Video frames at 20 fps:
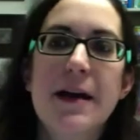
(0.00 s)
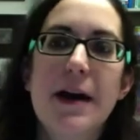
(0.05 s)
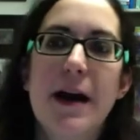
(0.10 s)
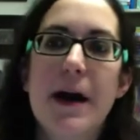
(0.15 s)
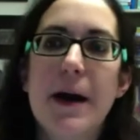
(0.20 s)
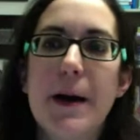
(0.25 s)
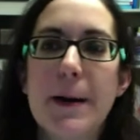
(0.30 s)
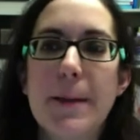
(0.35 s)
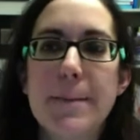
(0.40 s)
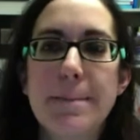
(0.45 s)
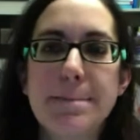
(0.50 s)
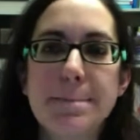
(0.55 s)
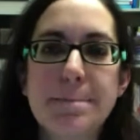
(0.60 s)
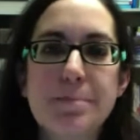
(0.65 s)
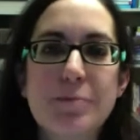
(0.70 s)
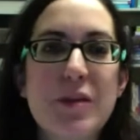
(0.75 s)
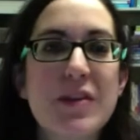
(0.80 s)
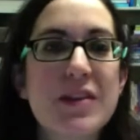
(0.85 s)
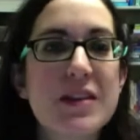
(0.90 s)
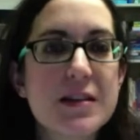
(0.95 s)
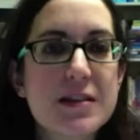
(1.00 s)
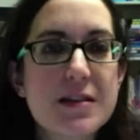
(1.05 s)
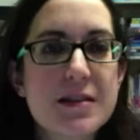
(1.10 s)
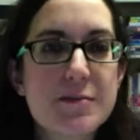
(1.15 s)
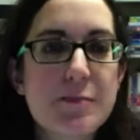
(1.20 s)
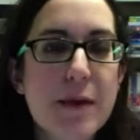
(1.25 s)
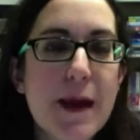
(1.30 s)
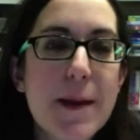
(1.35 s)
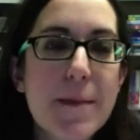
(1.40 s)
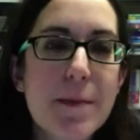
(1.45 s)
But this
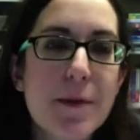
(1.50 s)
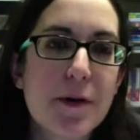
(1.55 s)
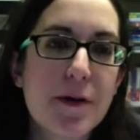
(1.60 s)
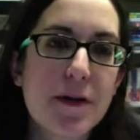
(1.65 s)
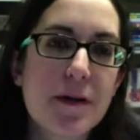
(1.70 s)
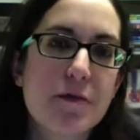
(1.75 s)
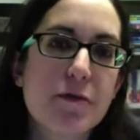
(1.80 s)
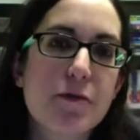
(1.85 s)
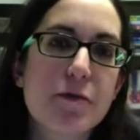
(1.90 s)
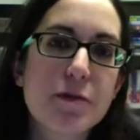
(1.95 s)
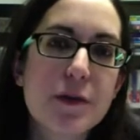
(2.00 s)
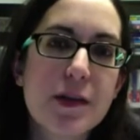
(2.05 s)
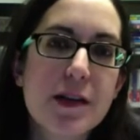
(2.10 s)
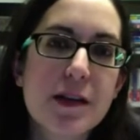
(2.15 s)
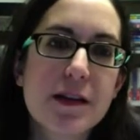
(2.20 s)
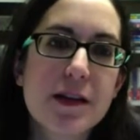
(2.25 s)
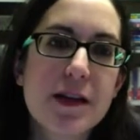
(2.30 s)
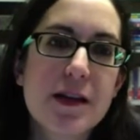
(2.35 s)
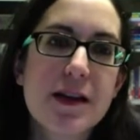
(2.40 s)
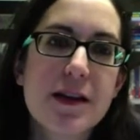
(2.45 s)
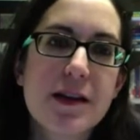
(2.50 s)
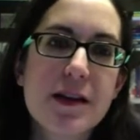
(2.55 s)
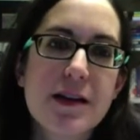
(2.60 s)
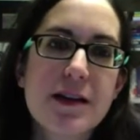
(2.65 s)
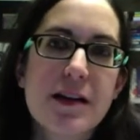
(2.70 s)
paper really